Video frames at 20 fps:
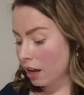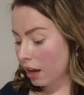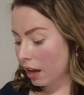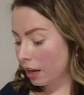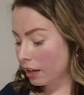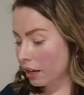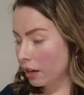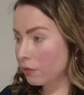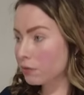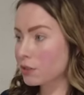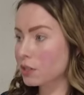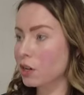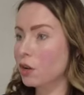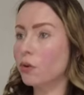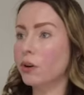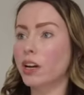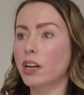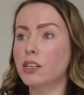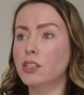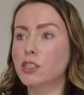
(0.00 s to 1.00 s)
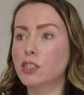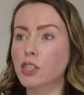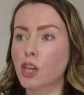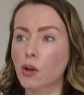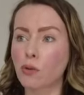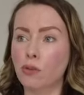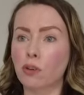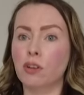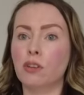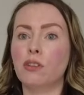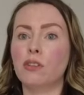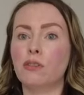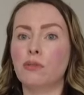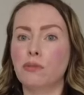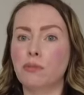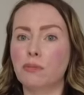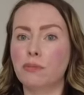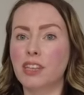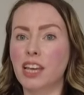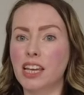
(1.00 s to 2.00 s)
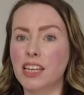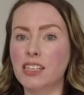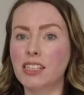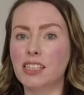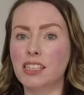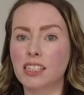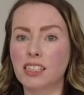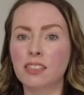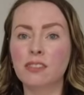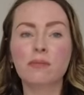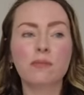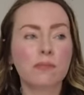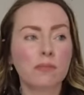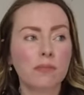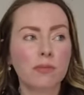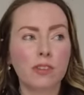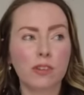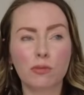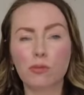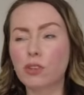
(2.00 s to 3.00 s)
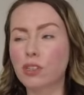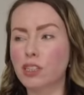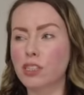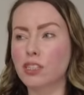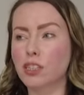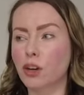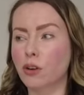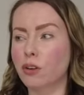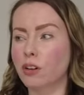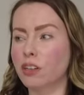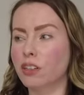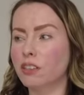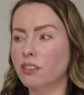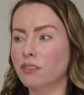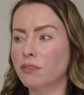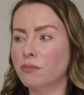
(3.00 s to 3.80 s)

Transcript: and gives it quite a sour taste, really sour.